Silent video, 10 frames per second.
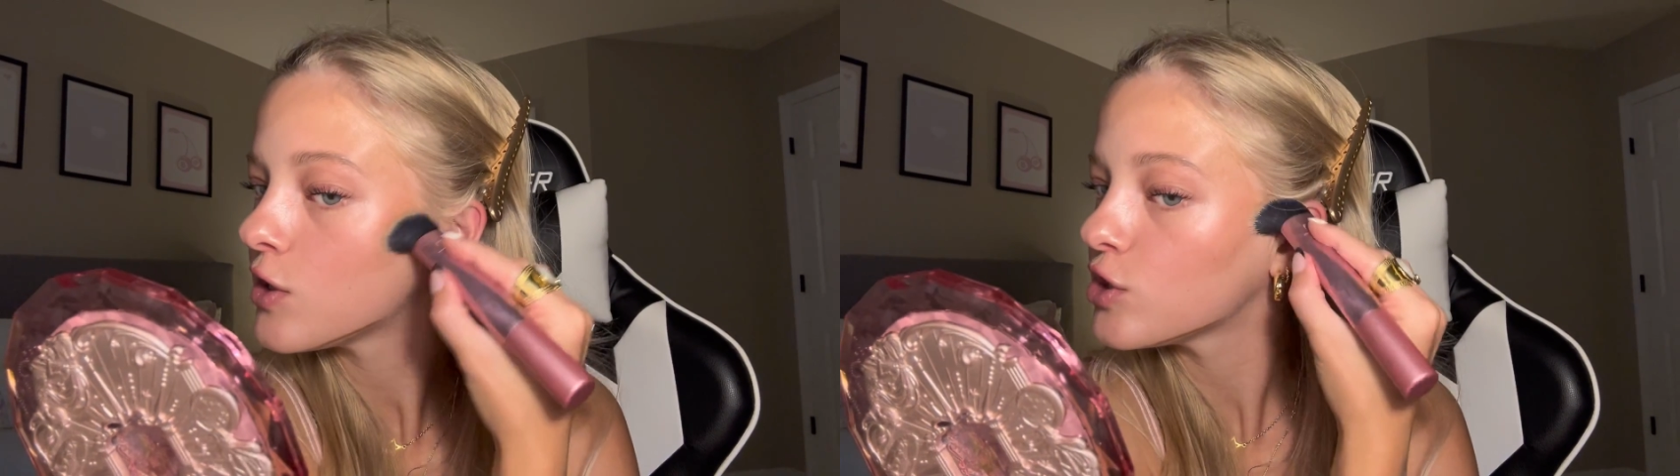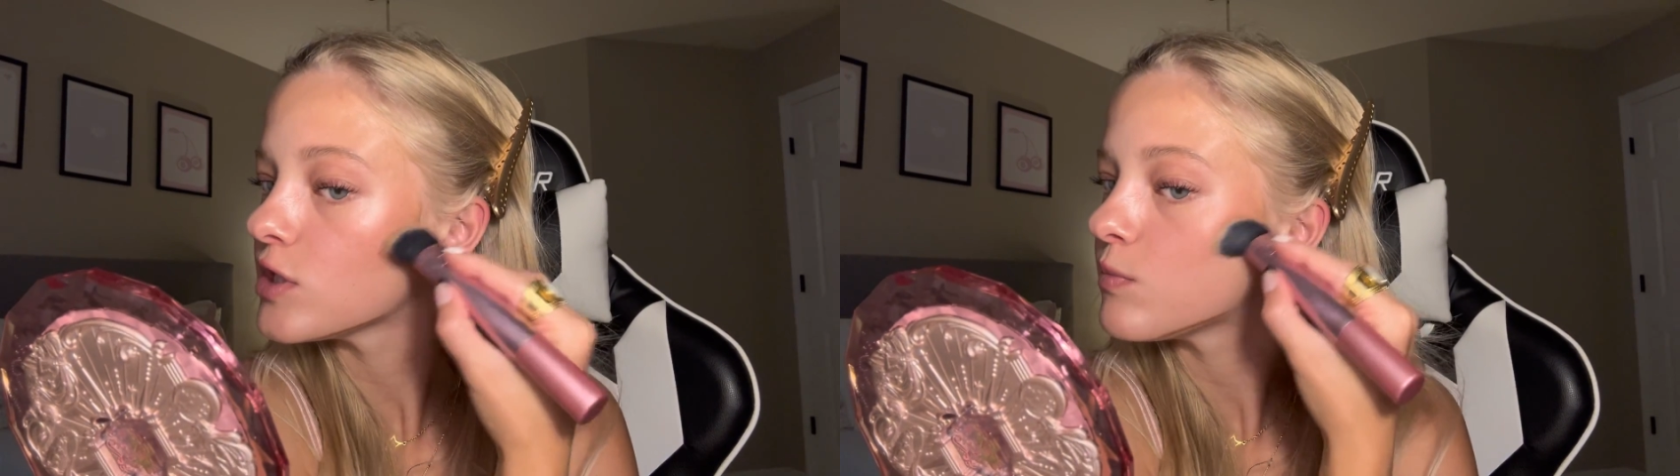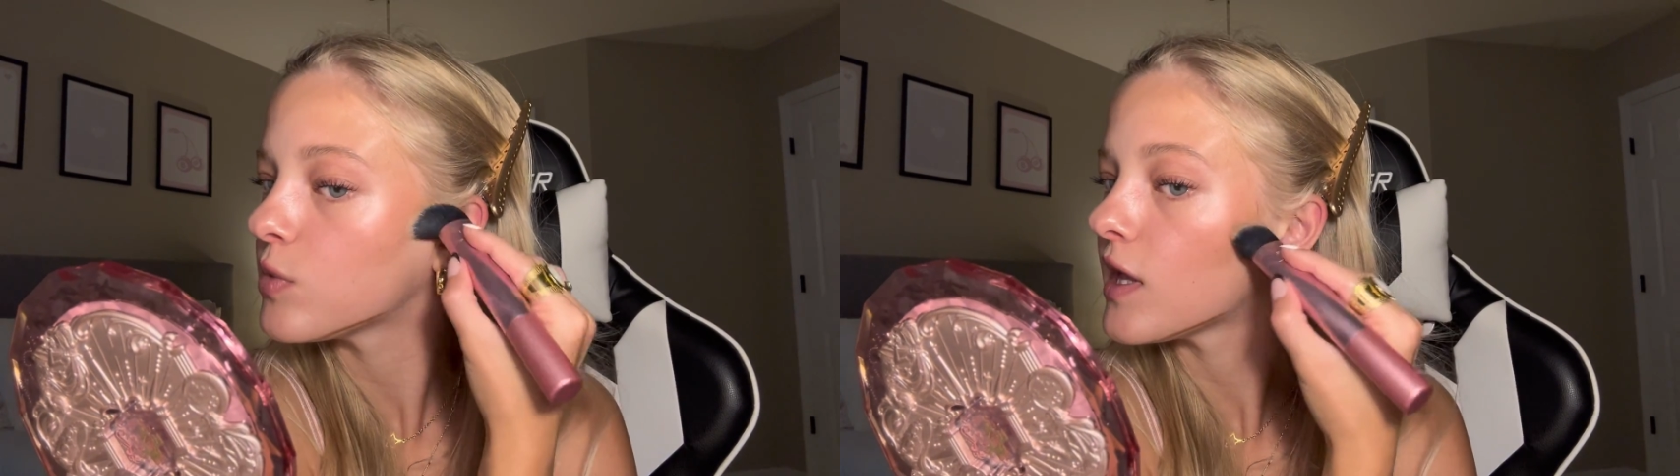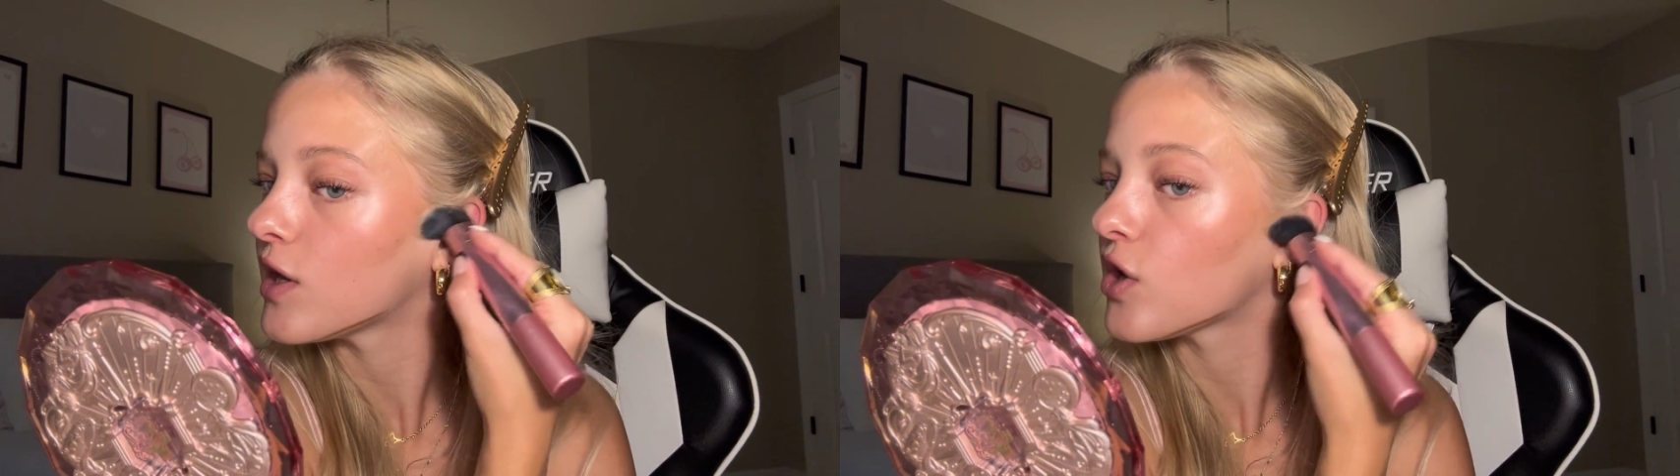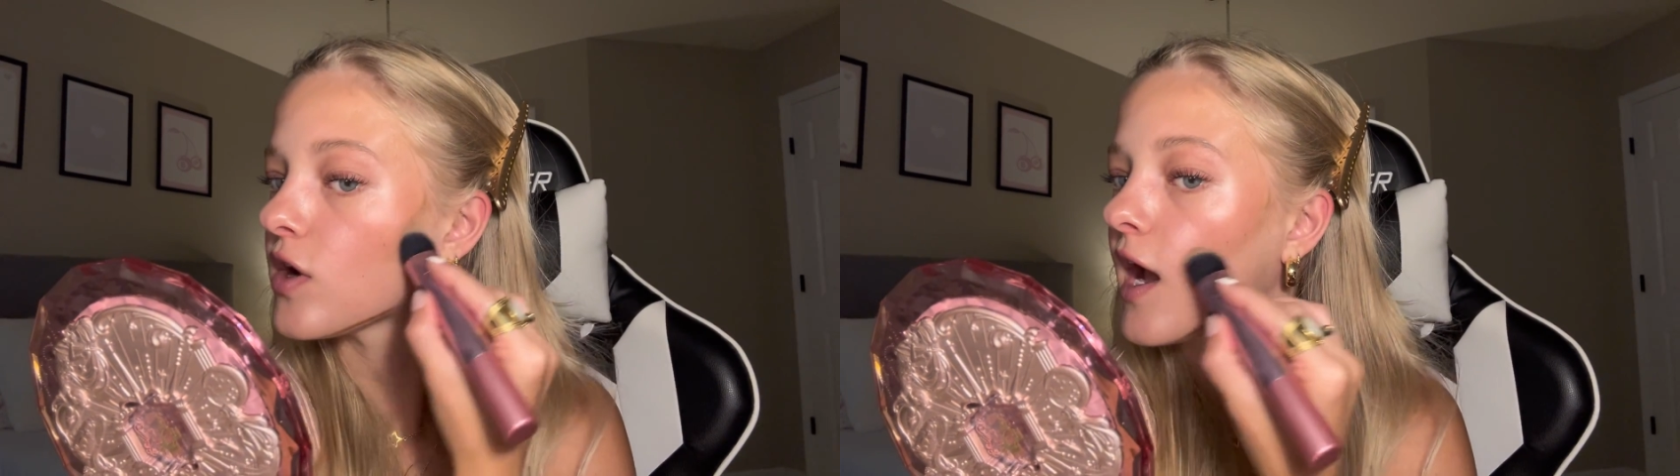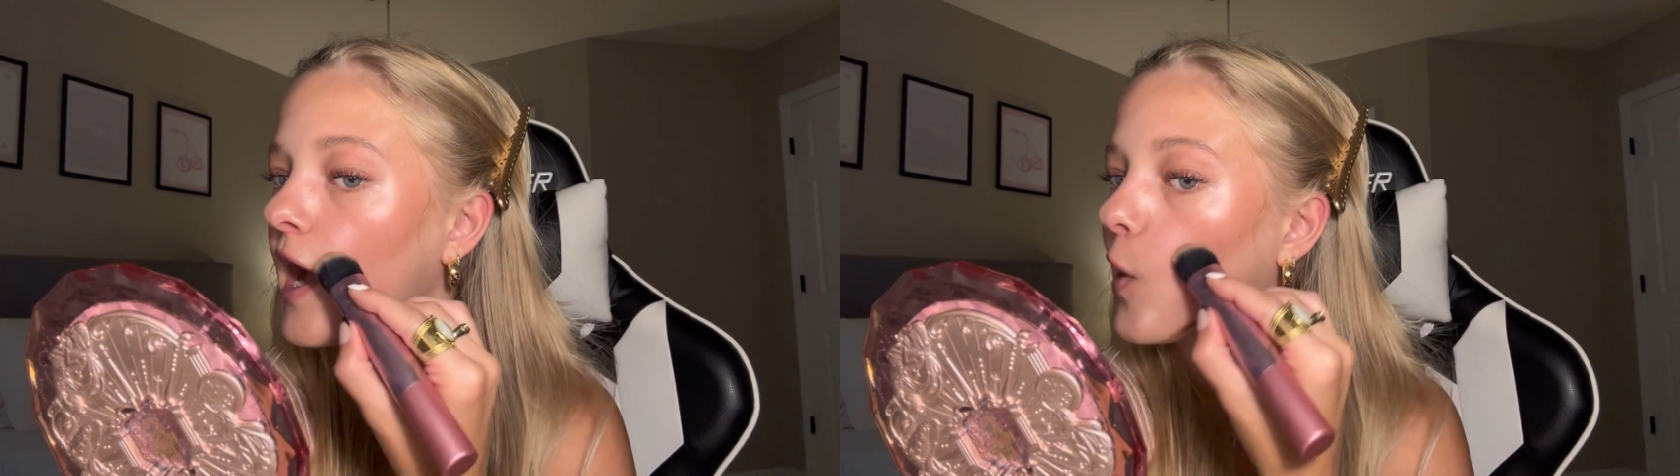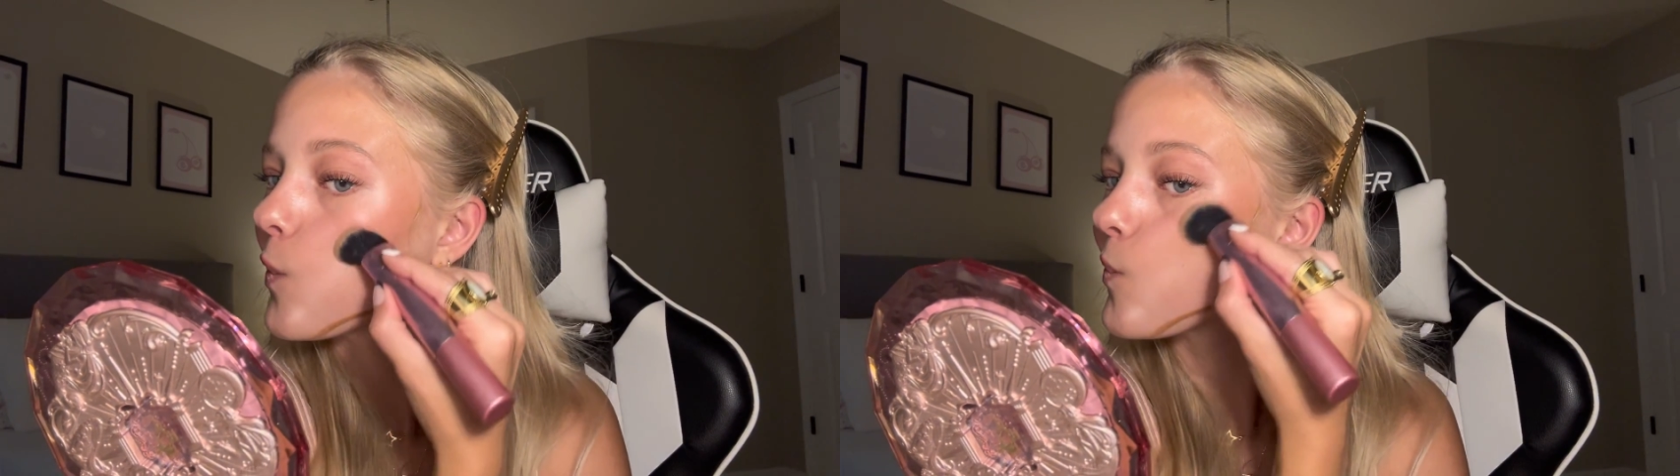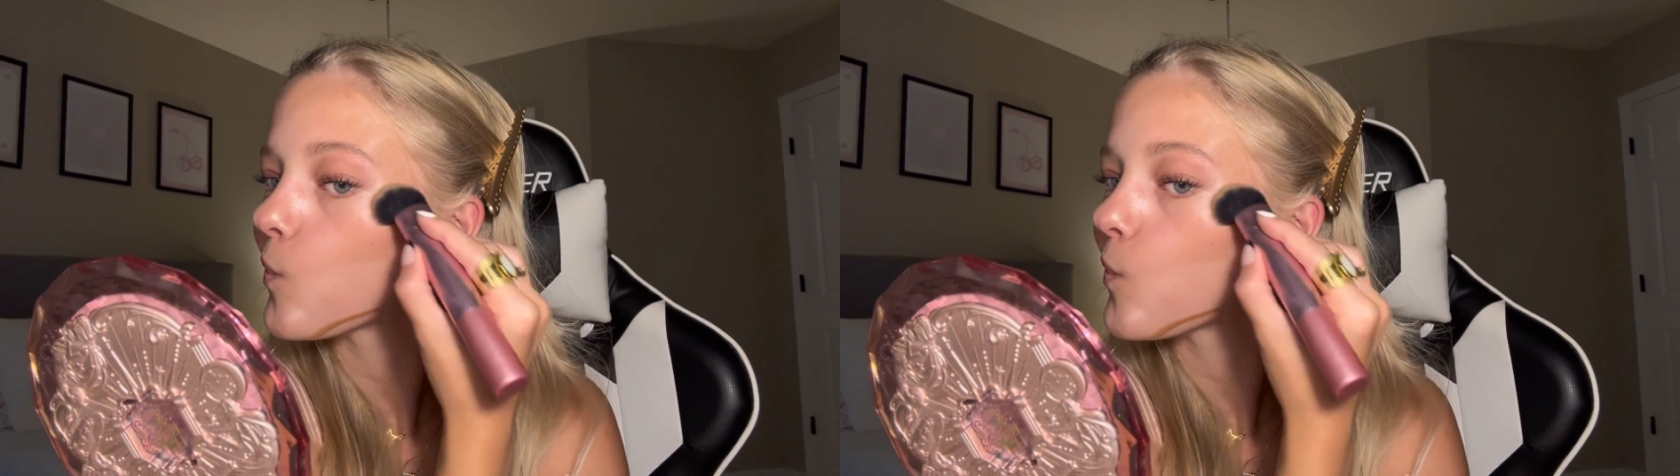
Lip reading: Just blend her out.